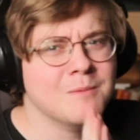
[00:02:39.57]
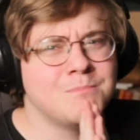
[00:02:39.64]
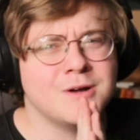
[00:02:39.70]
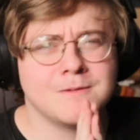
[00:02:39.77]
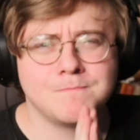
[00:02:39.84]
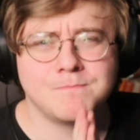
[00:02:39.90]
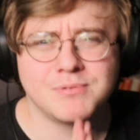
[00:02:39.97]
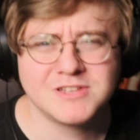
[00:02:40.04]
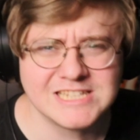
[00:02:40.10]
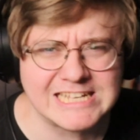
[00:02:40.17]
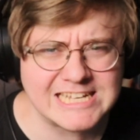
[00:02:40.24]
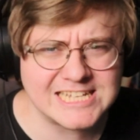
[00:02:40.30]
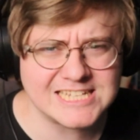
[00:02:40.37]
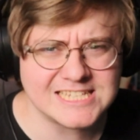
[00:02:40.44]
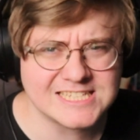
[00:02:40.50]
but
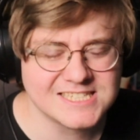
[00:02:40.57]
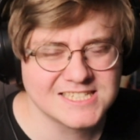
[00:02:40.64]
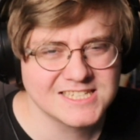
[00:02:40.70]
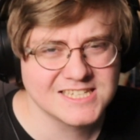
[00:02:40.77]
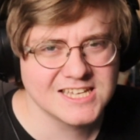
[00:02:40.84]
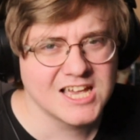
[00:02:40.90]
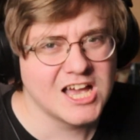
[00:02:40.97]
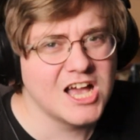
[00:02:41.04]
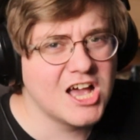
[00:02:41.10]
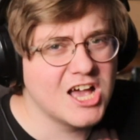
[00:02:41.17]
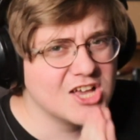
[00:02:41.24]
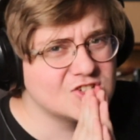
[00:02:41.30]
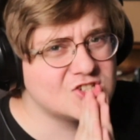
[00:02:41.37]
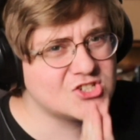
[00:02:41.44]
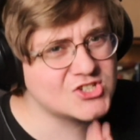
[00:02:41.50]
please
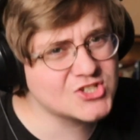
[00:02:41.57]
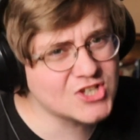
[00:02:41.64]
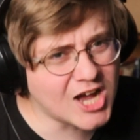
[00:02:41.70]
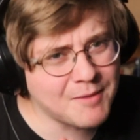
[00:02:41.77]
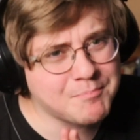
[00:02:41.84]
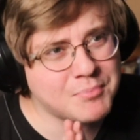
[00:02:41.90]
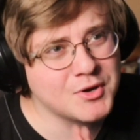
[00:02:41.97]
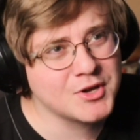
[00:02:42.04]
stop